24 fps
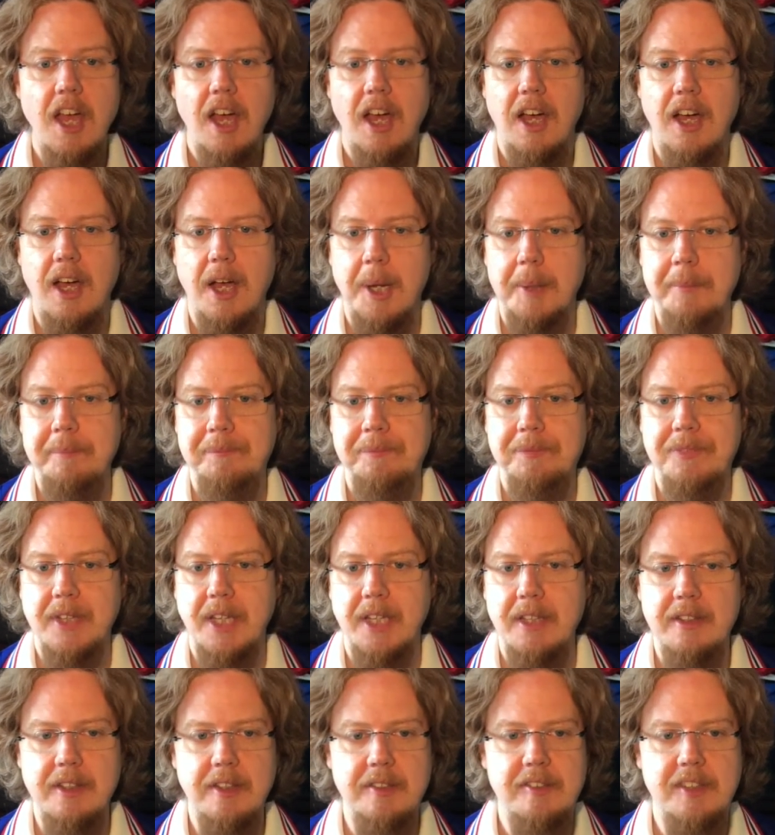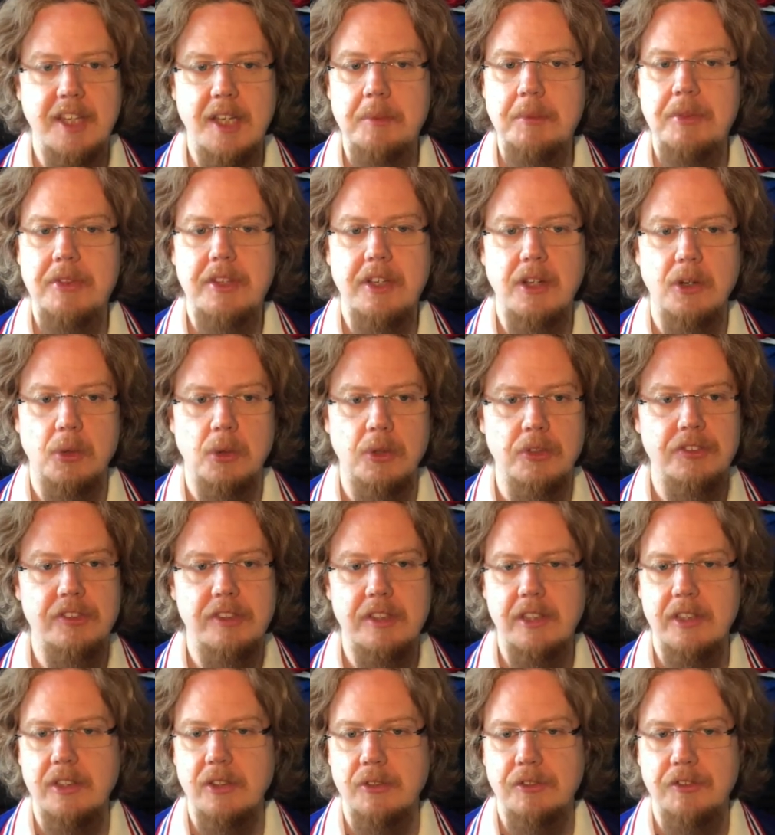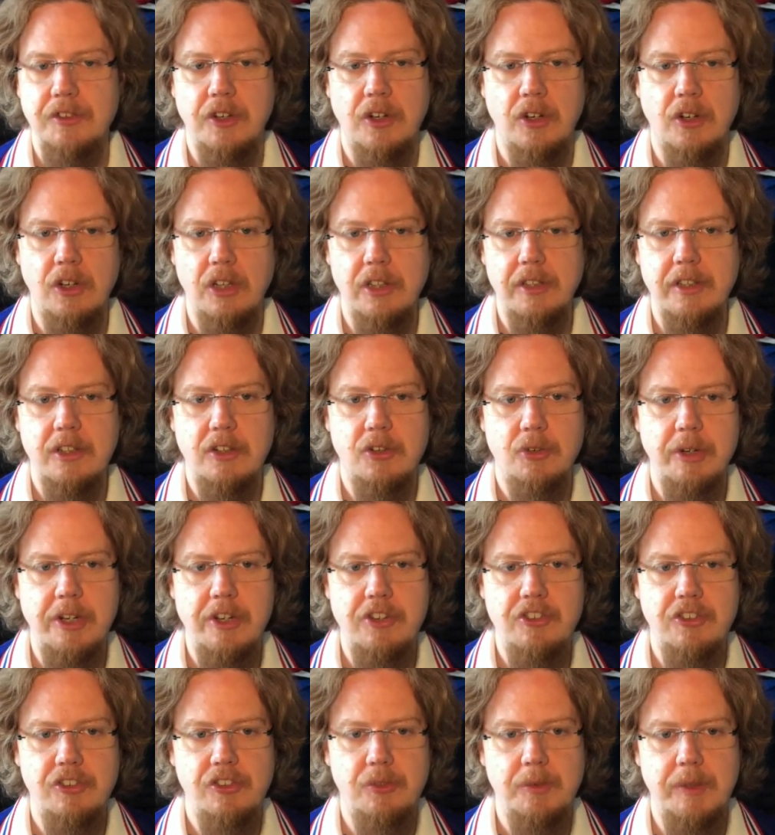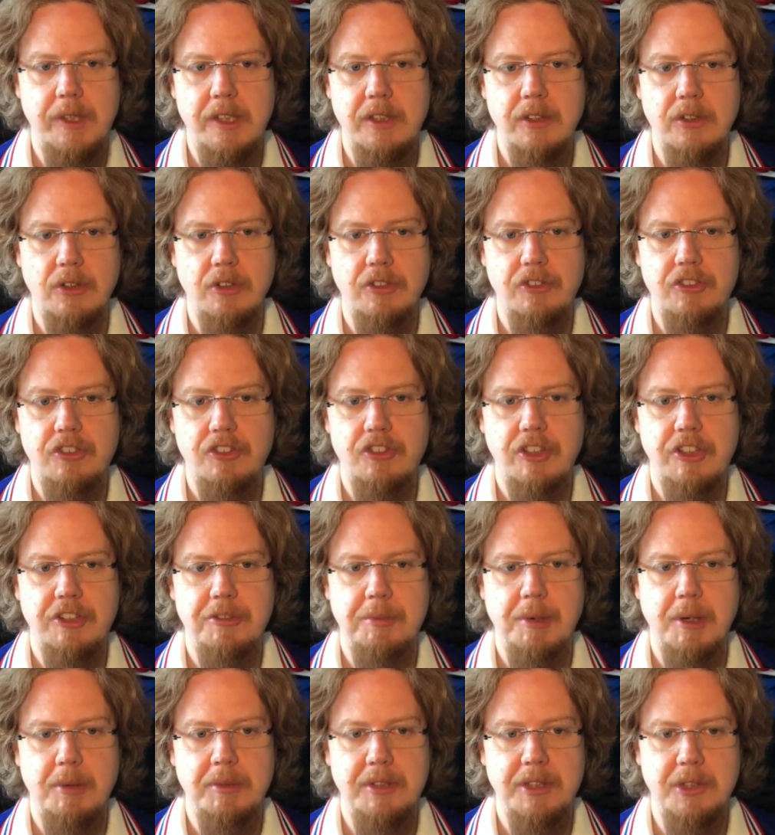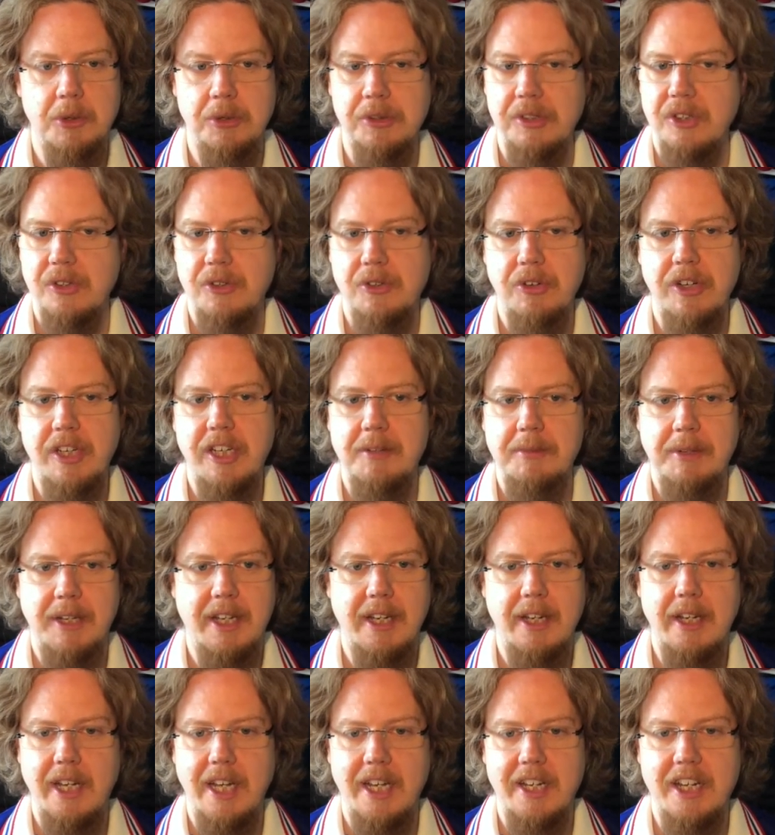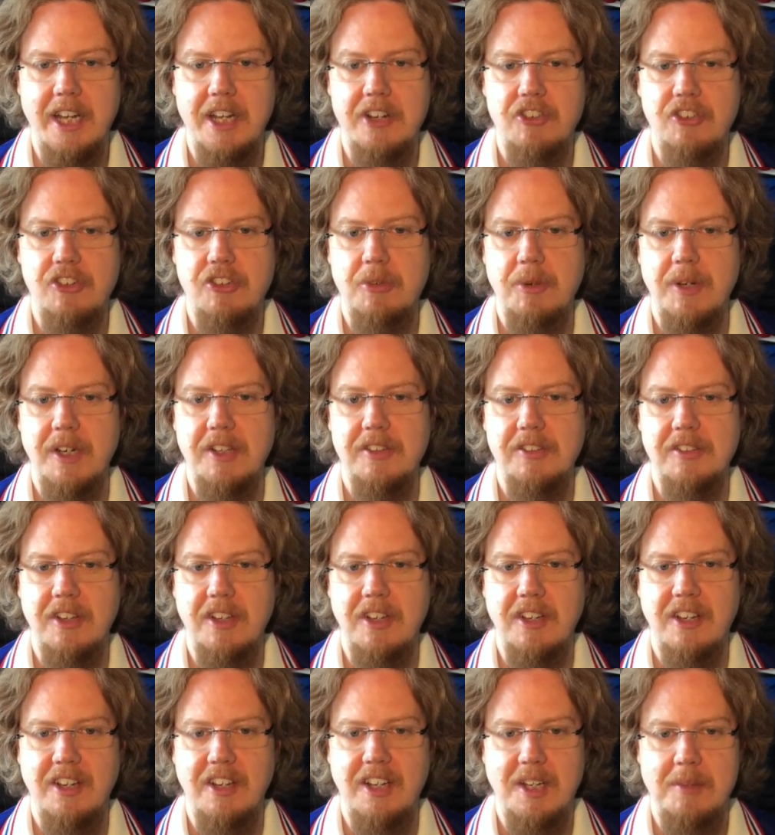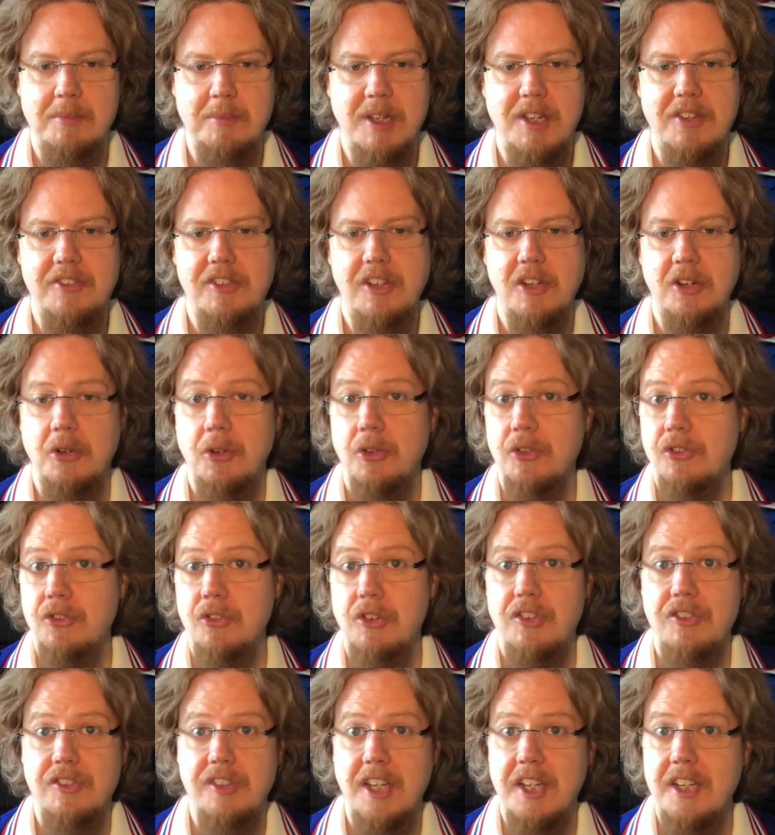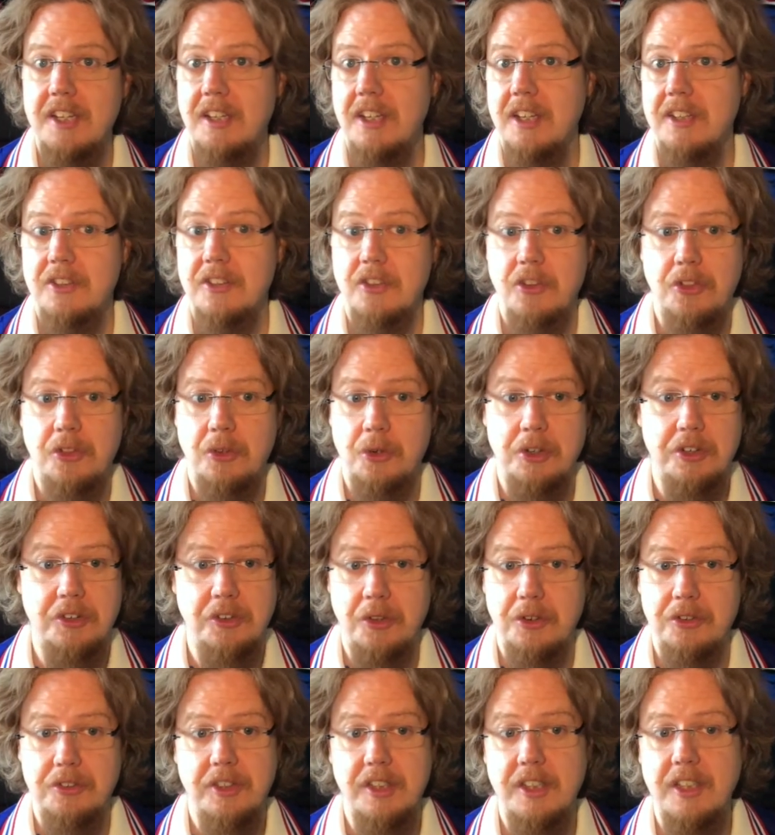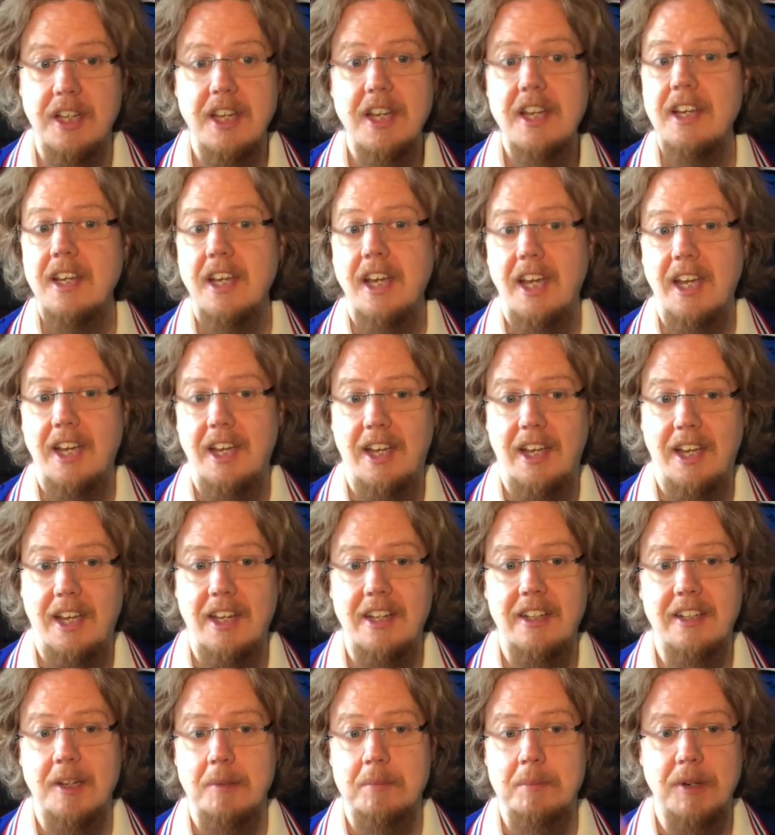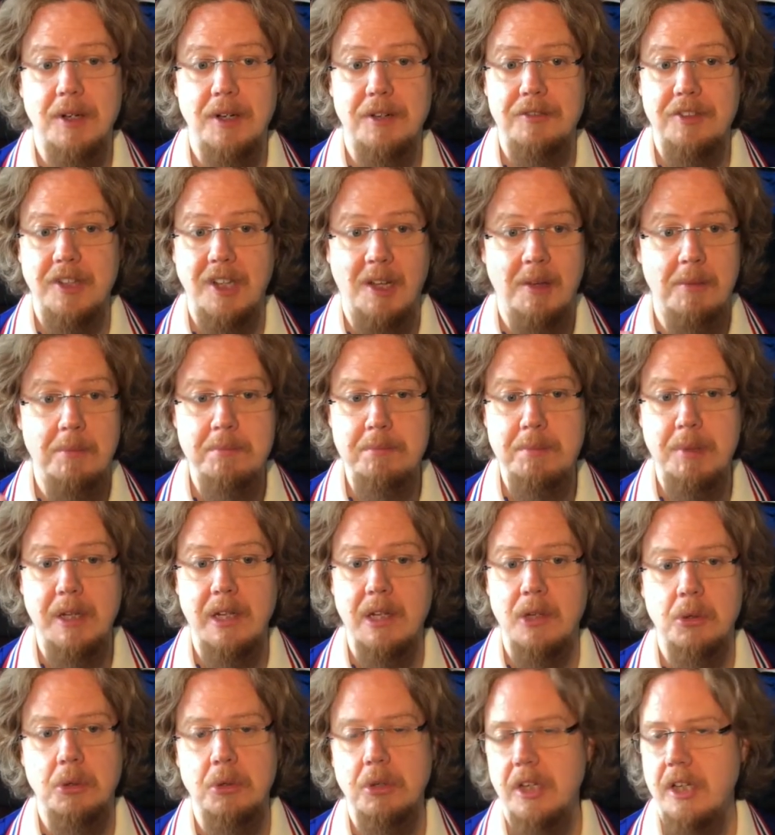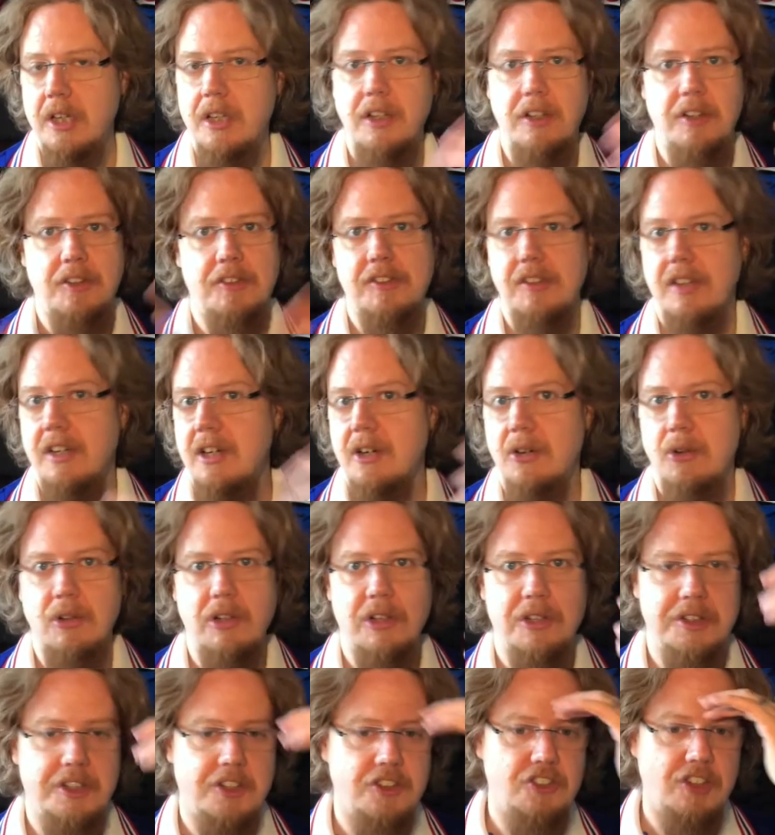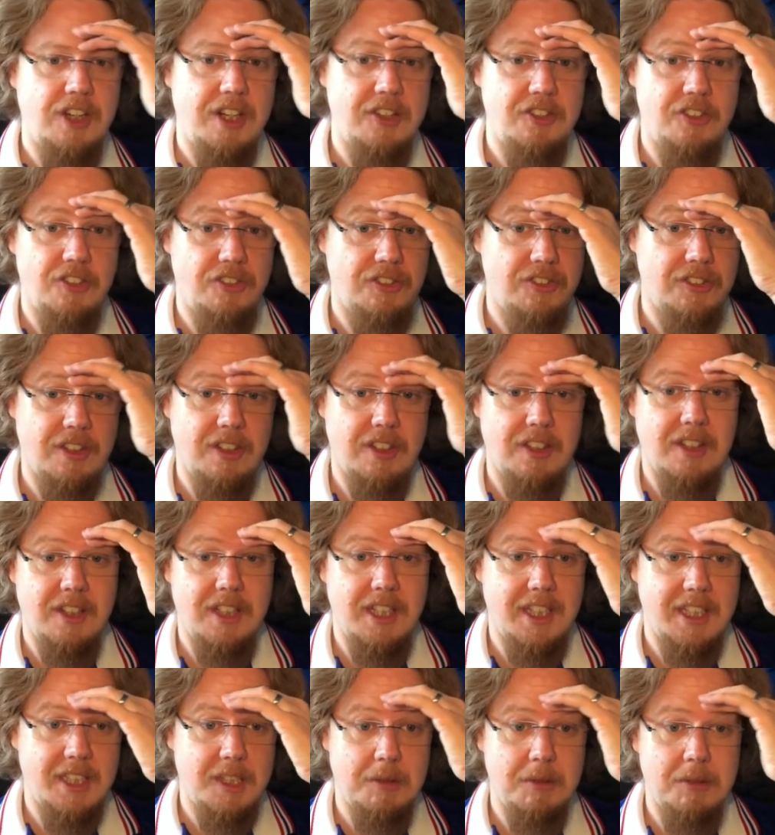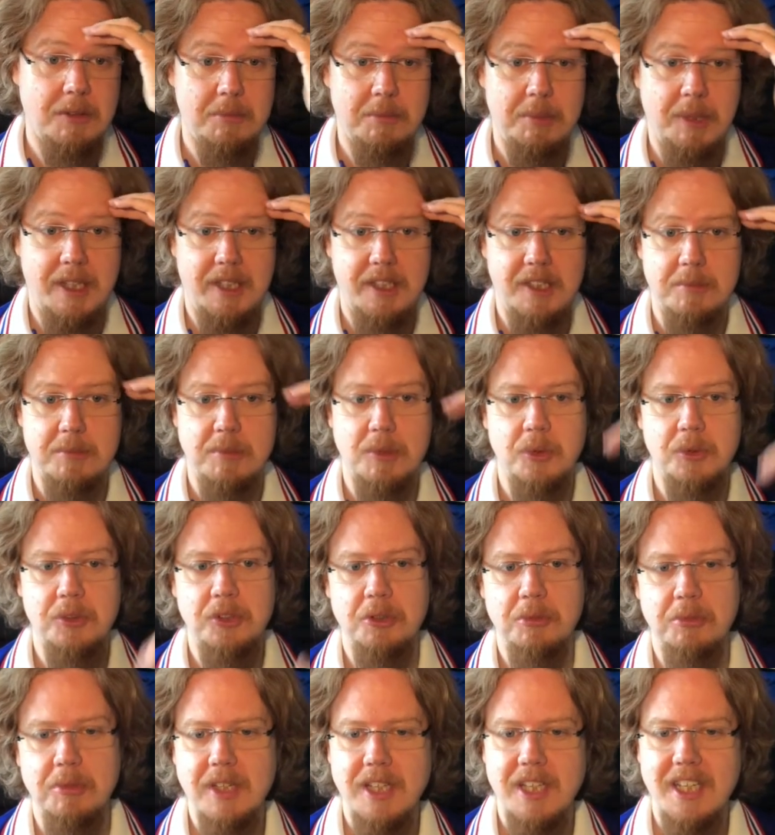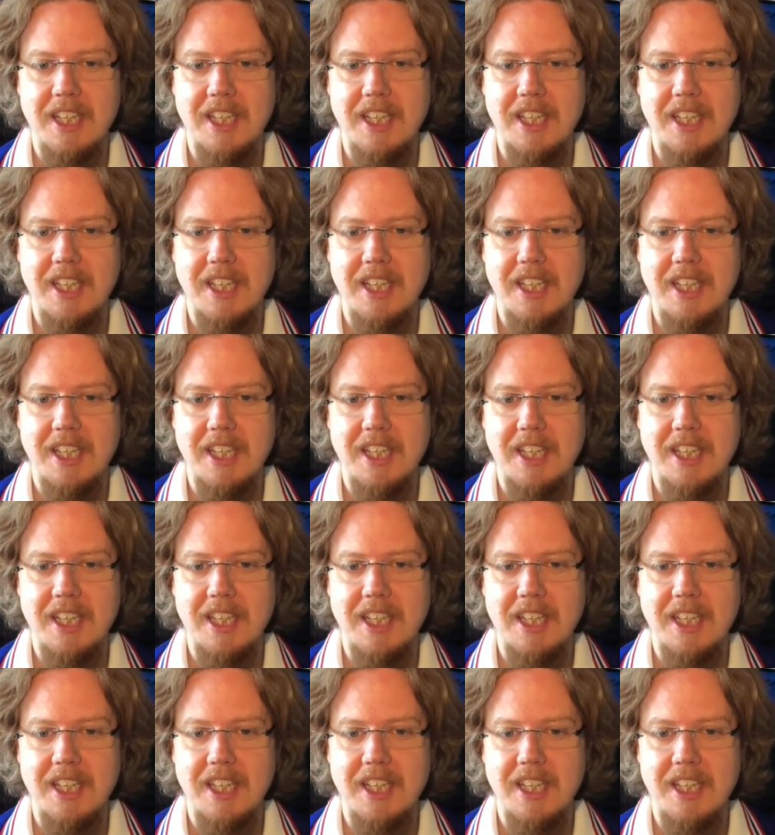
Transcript: Um, and the same goes, you know, for all the Croatia, Sweden, Austria, Czech Republic, Ukraine. I'm actually quite uh, amazed how Austria is steady at the third 13 and above and below is a whole lot of changes, uh, kind of pandemonium